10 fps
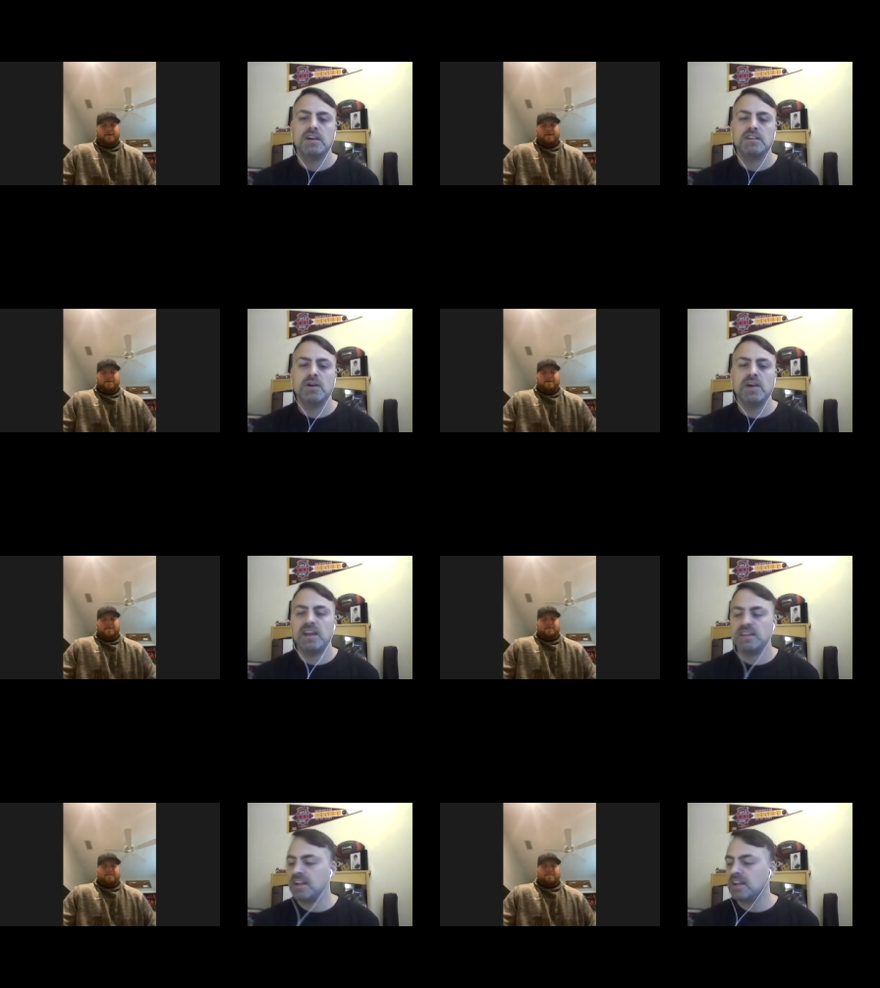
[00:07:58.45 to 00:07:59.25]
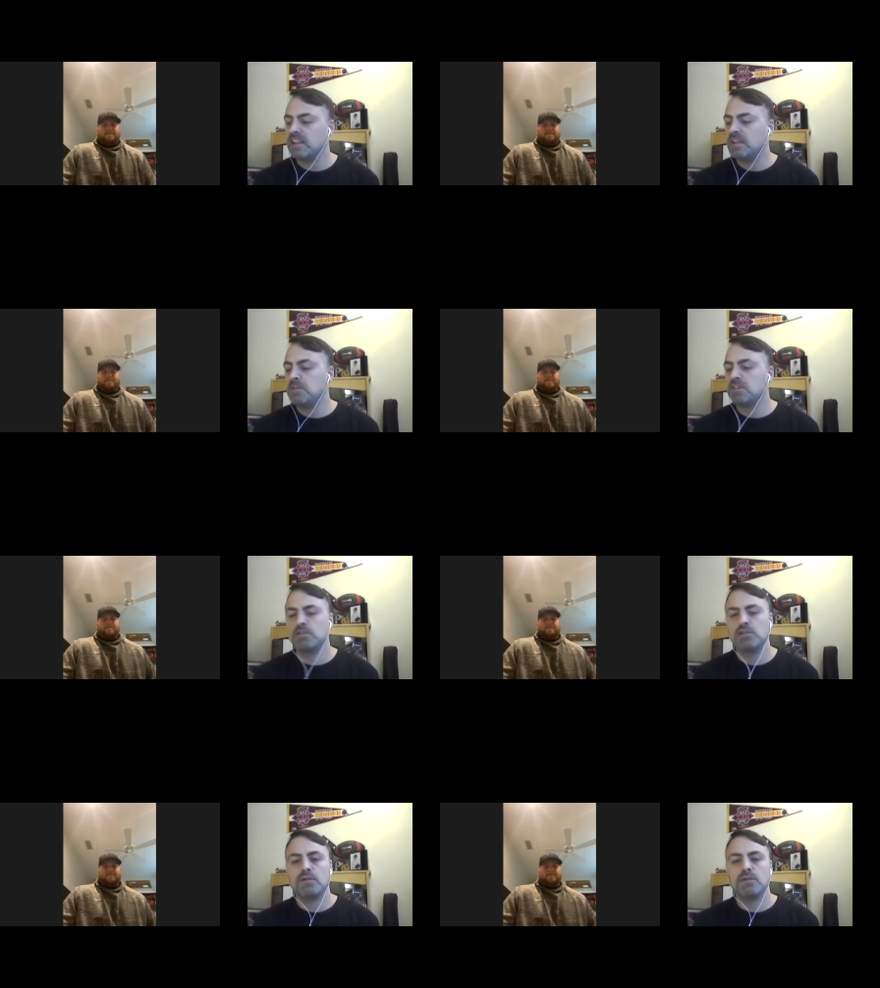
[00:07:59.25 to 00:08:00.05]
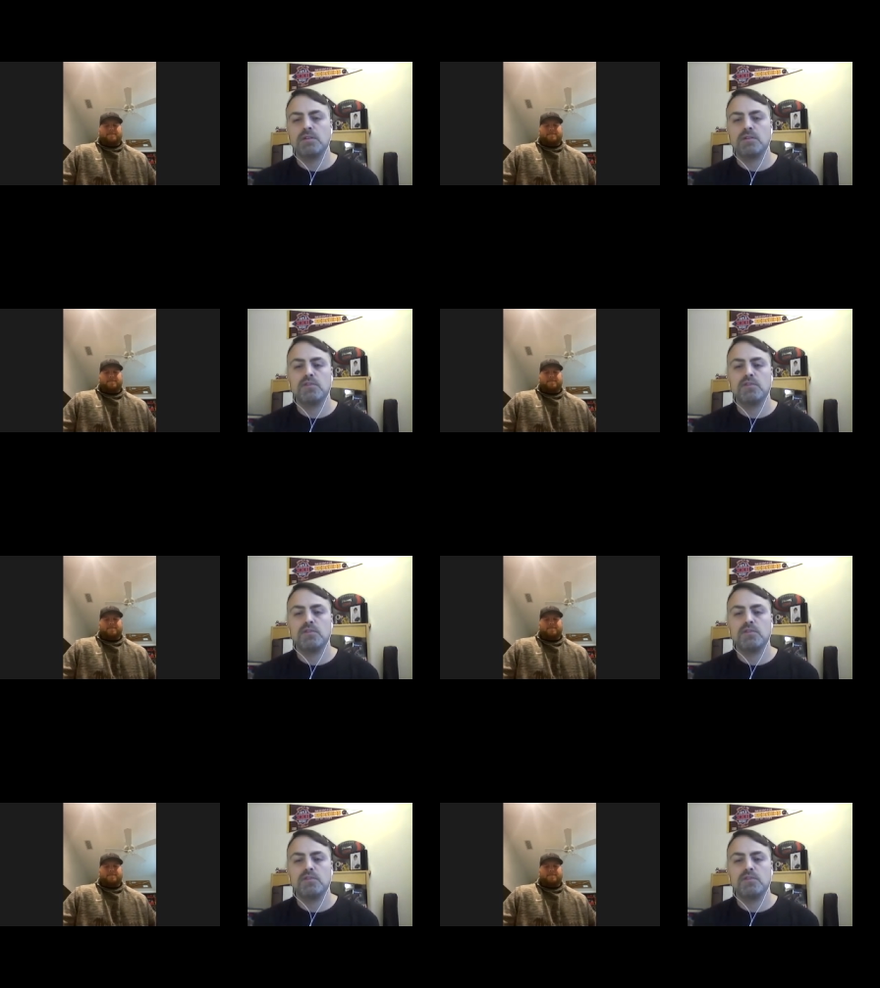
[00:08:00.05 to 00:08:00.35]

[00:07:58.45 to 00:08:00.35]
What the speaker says: Go ahead, kind of lead me through your